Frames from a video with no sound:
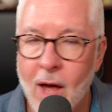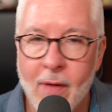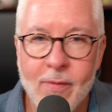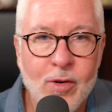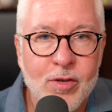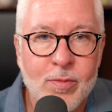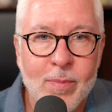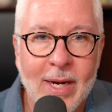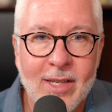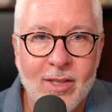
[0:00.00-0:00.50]

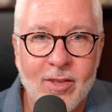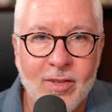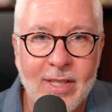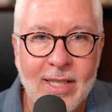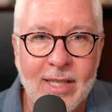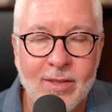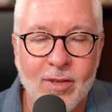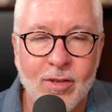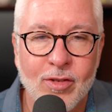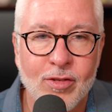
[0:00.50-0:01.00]
others might
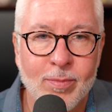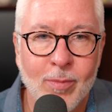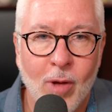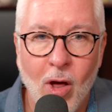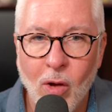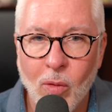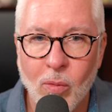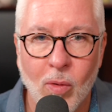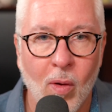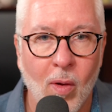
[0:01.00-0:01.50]
see as a
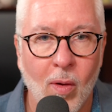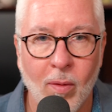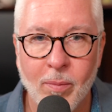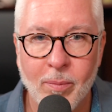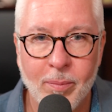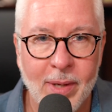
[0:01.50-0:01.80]
small role,